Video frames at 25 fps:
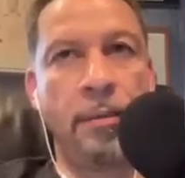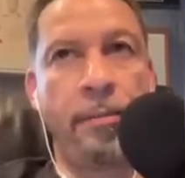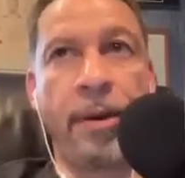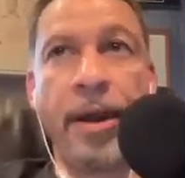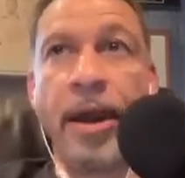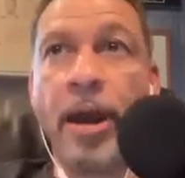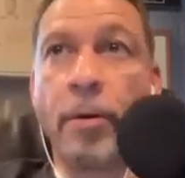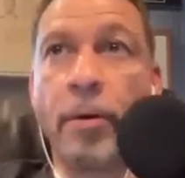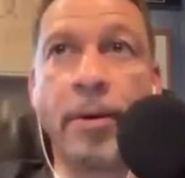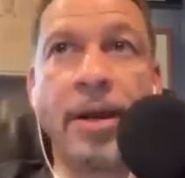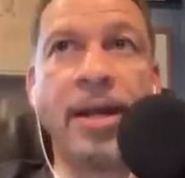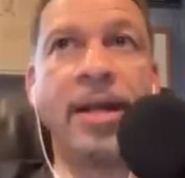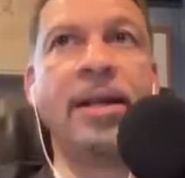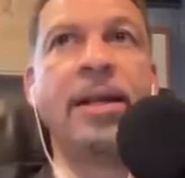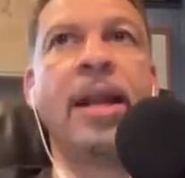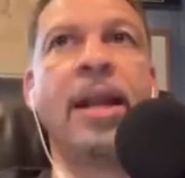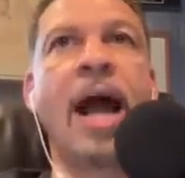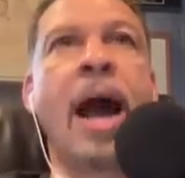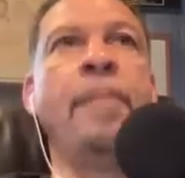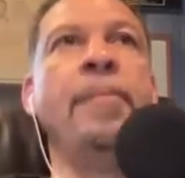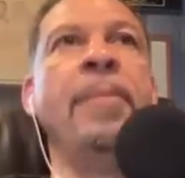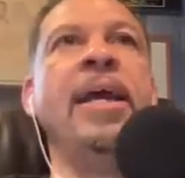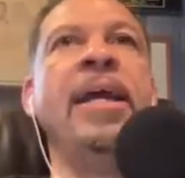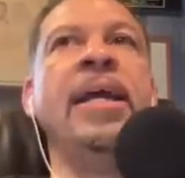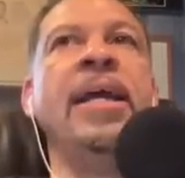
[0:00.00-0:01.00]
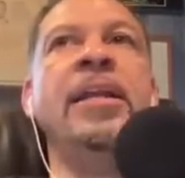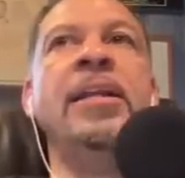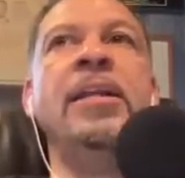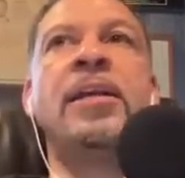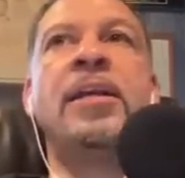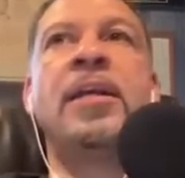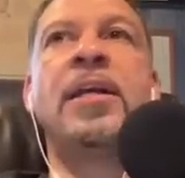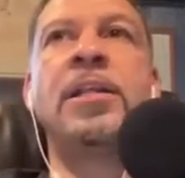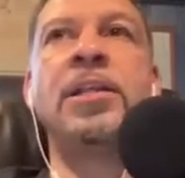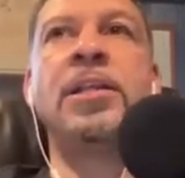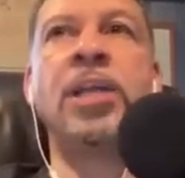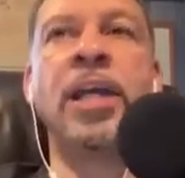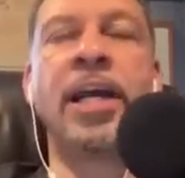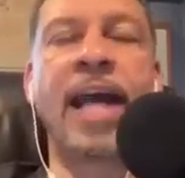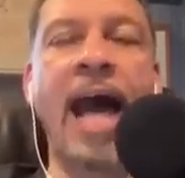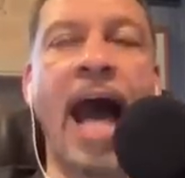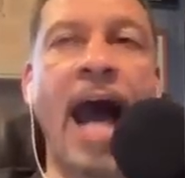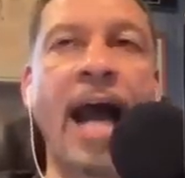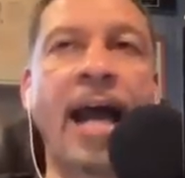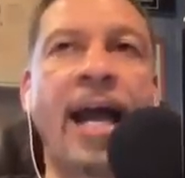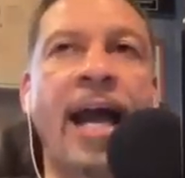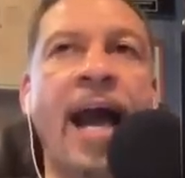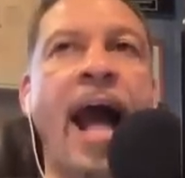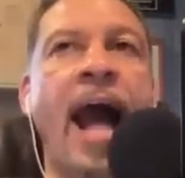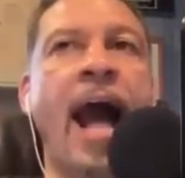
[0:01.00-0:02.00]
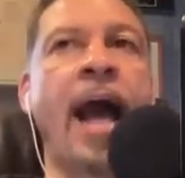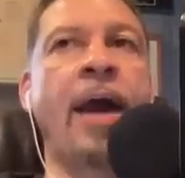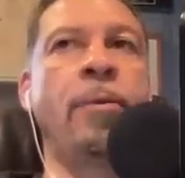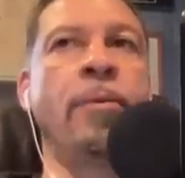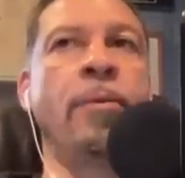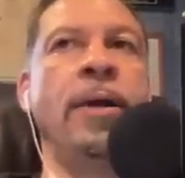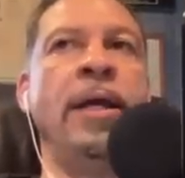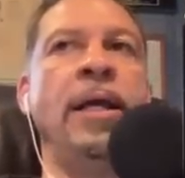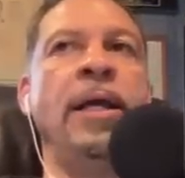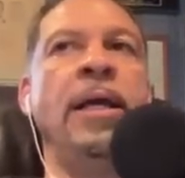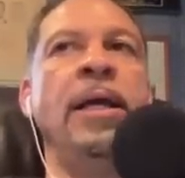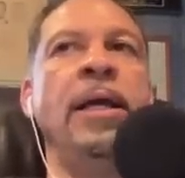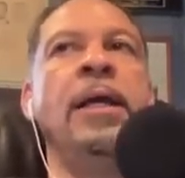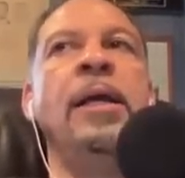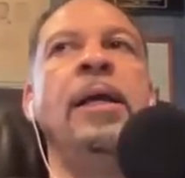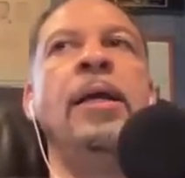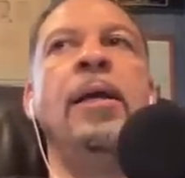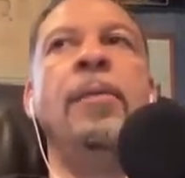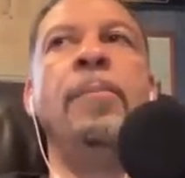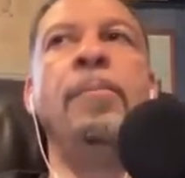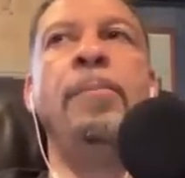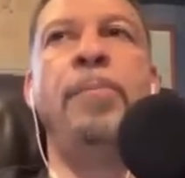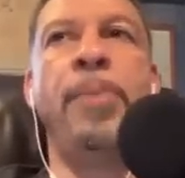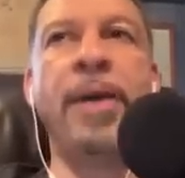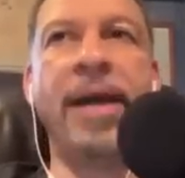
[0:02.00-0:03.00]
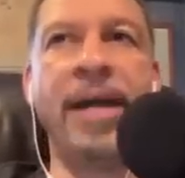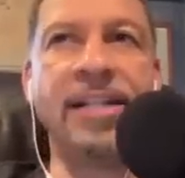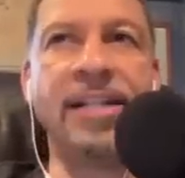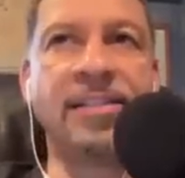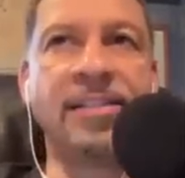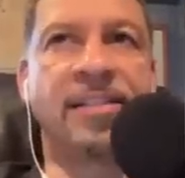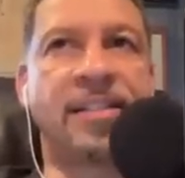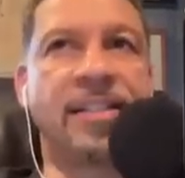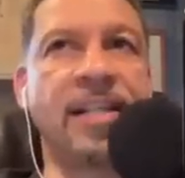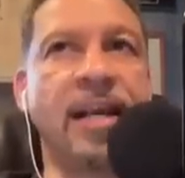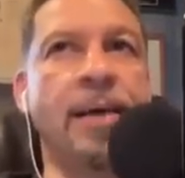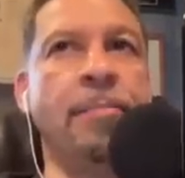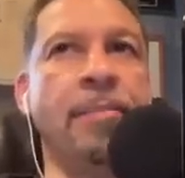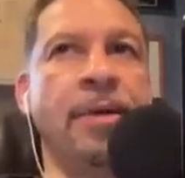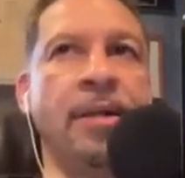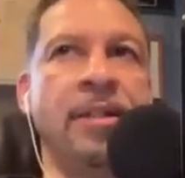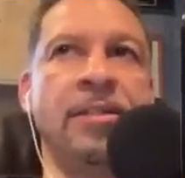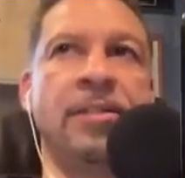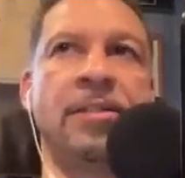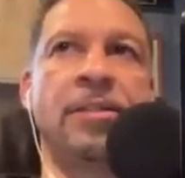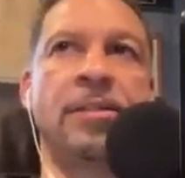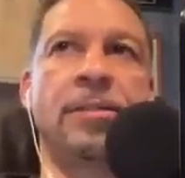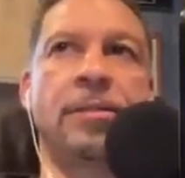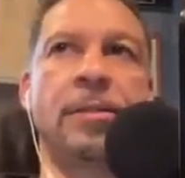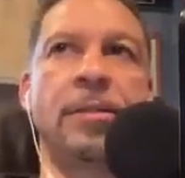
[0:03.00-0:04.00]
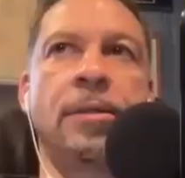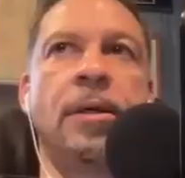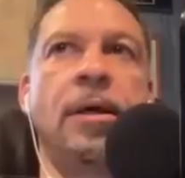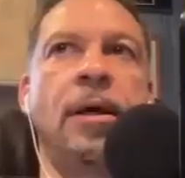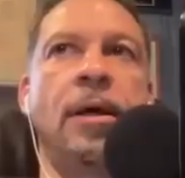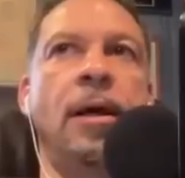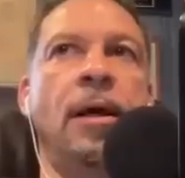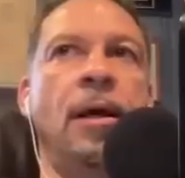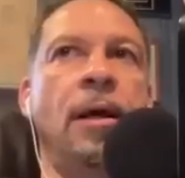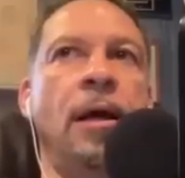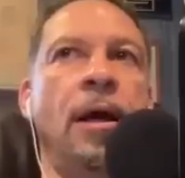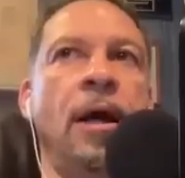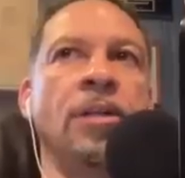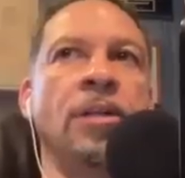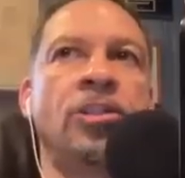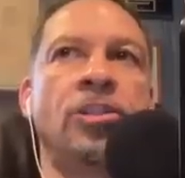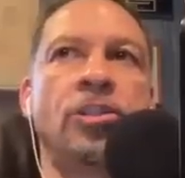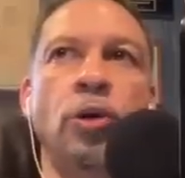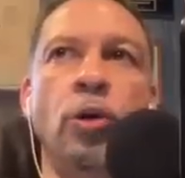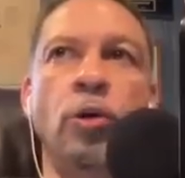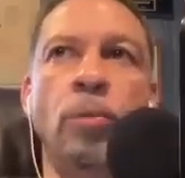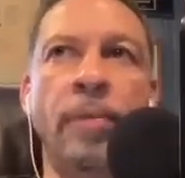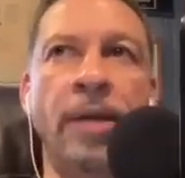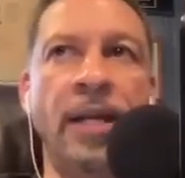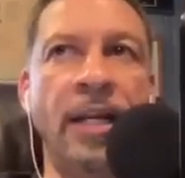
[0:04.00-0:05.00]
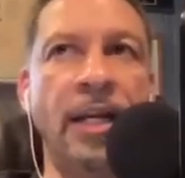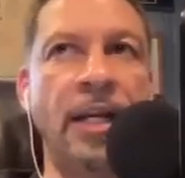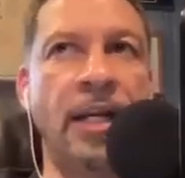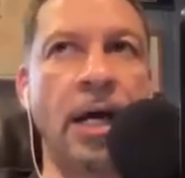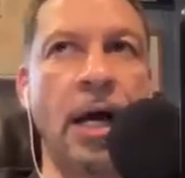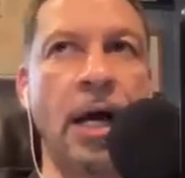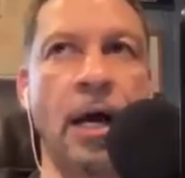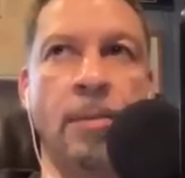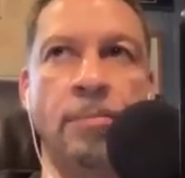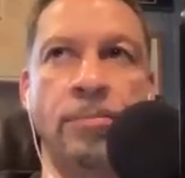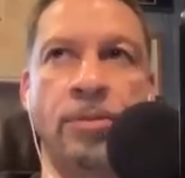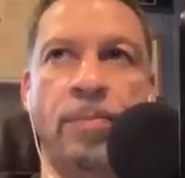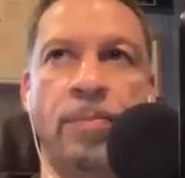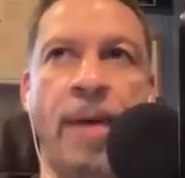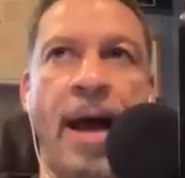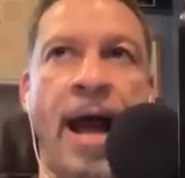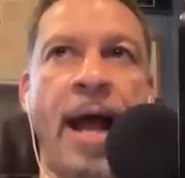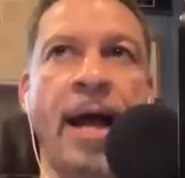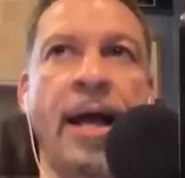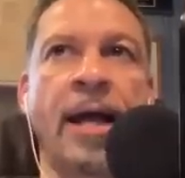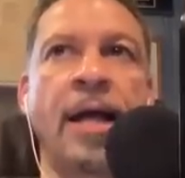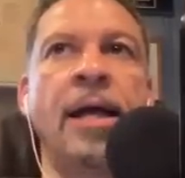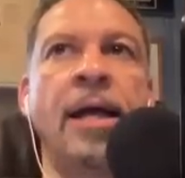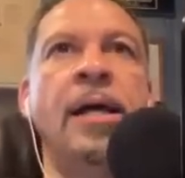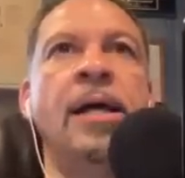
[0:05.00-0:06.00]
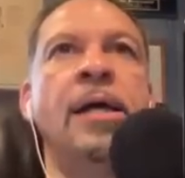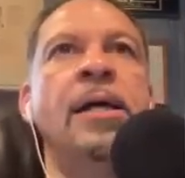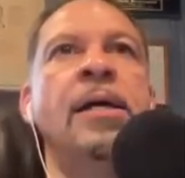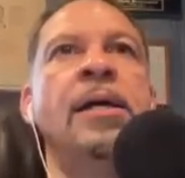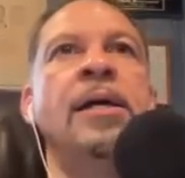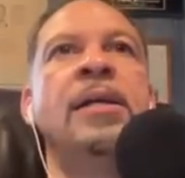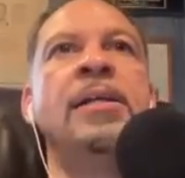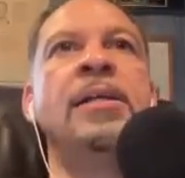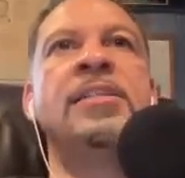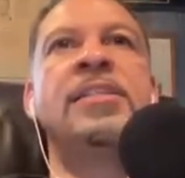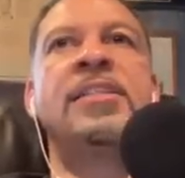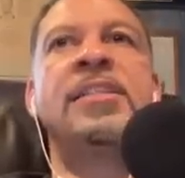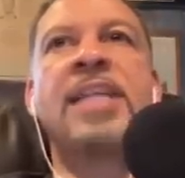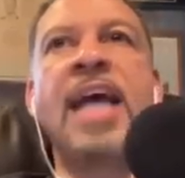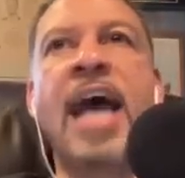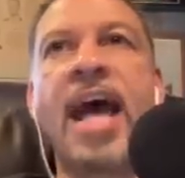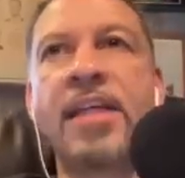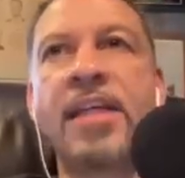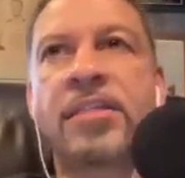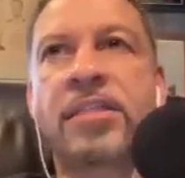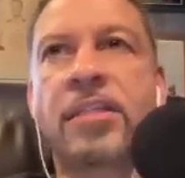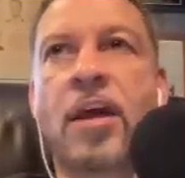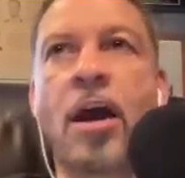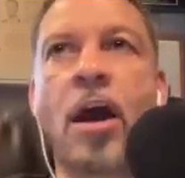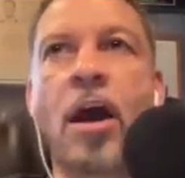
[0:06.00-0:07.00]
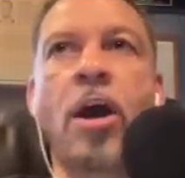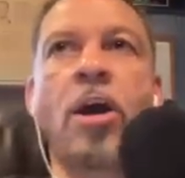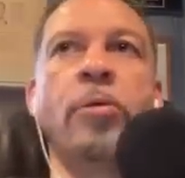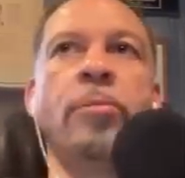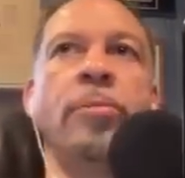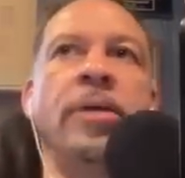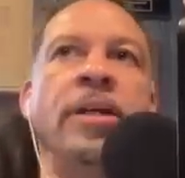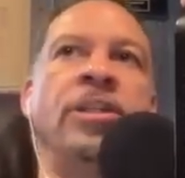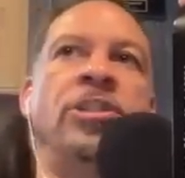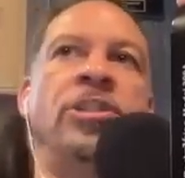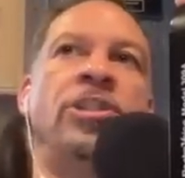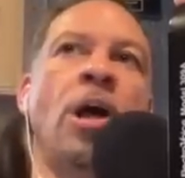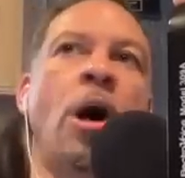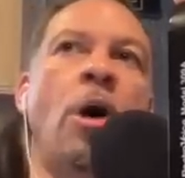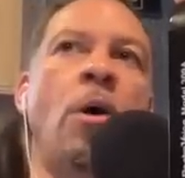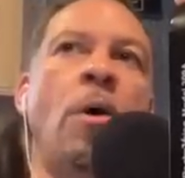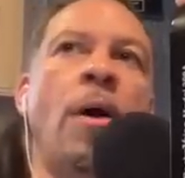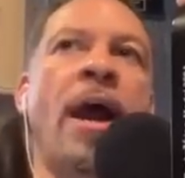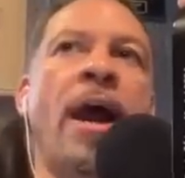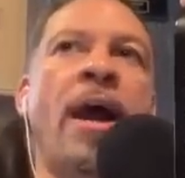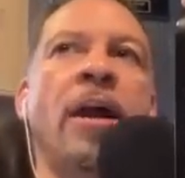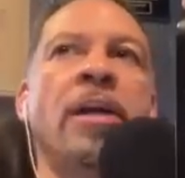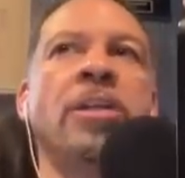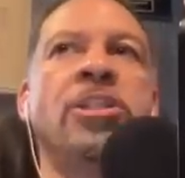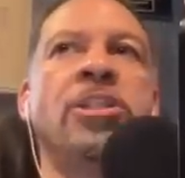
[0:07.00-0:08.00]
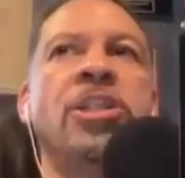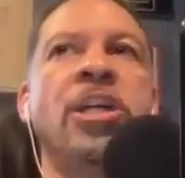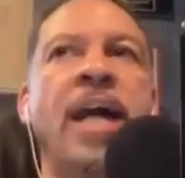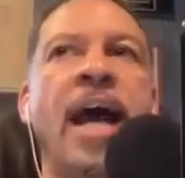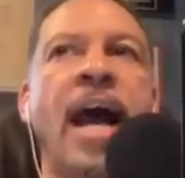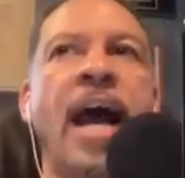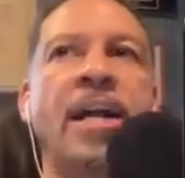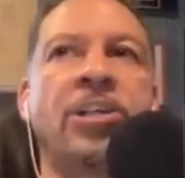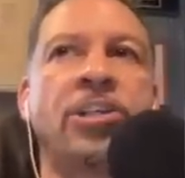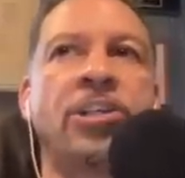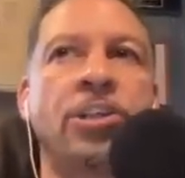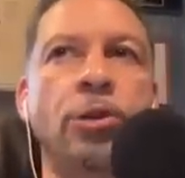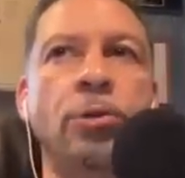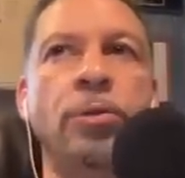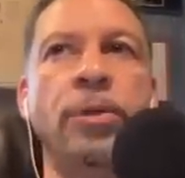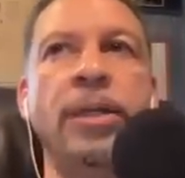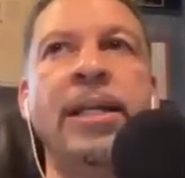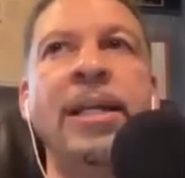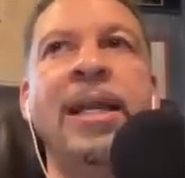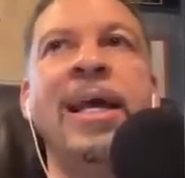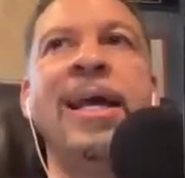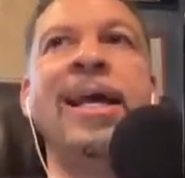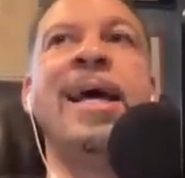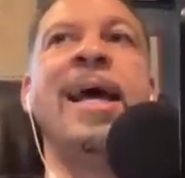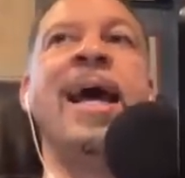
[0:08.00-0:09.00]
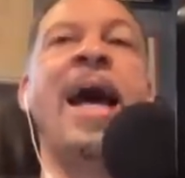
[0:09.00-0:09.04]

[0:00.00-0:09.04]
Period. I mean, you got Kyrie, Ben Simmons, assuming he comes back, Seth Curry, Joe Harris, you got shooting.